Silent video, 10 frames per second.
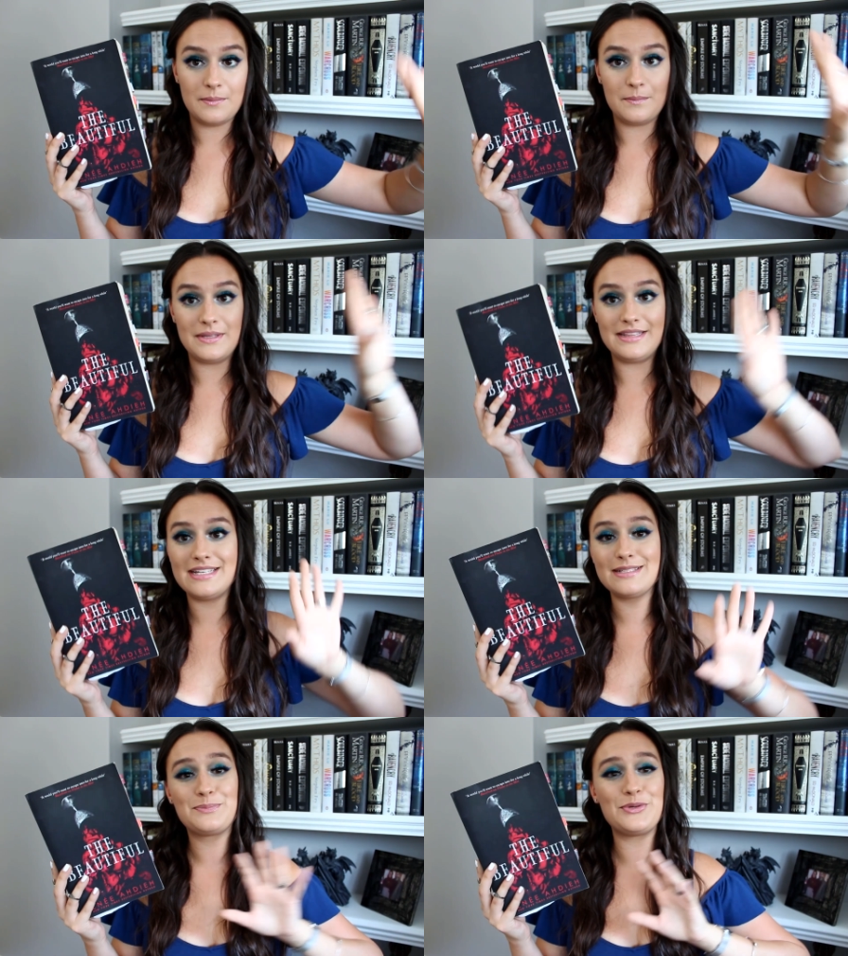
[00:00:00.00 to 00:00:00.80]
but
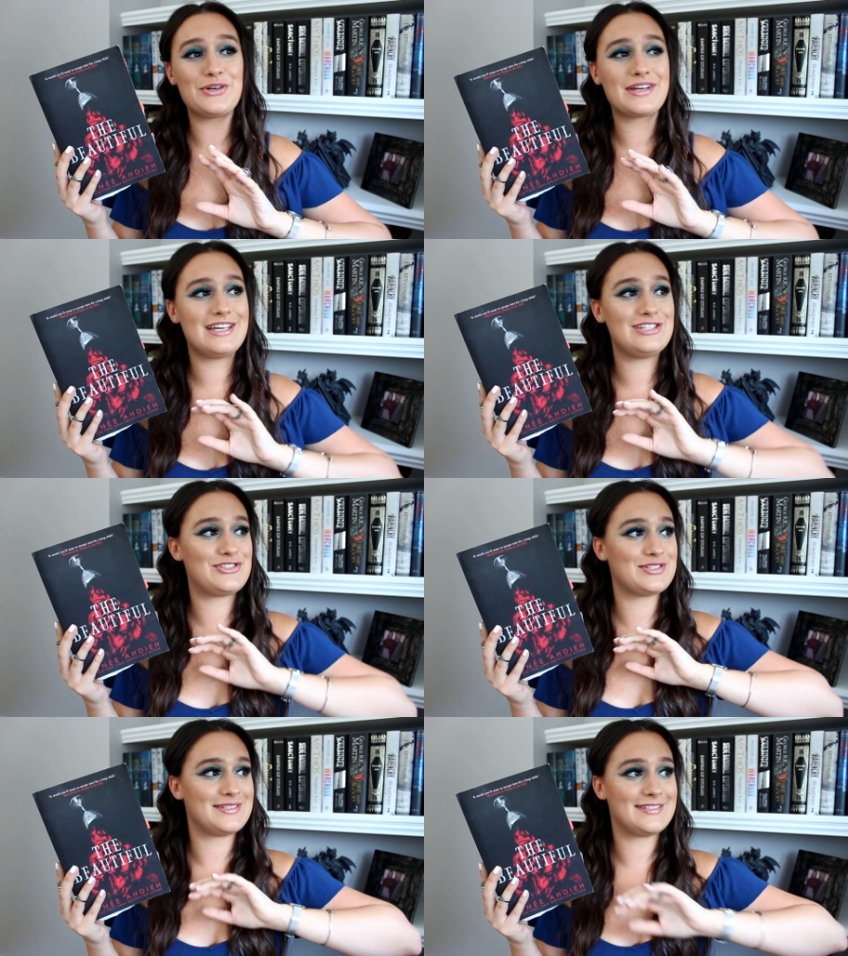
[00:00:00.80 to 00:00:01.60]
this book is
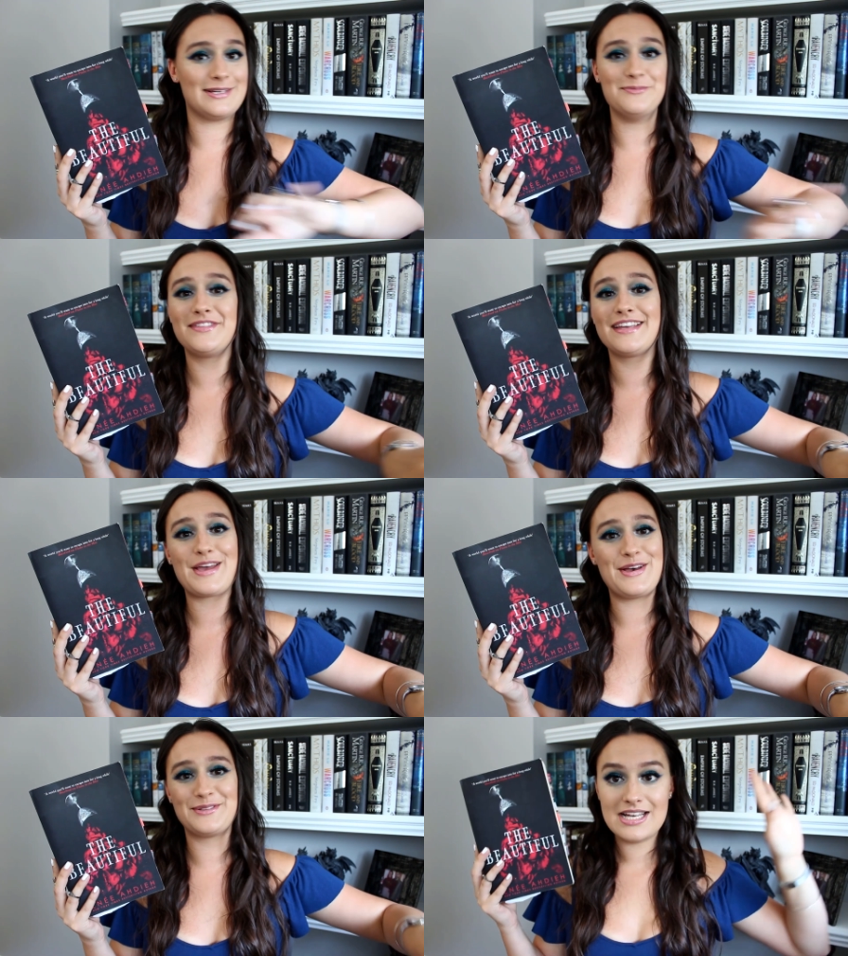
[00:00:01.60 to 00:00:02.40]
just something else.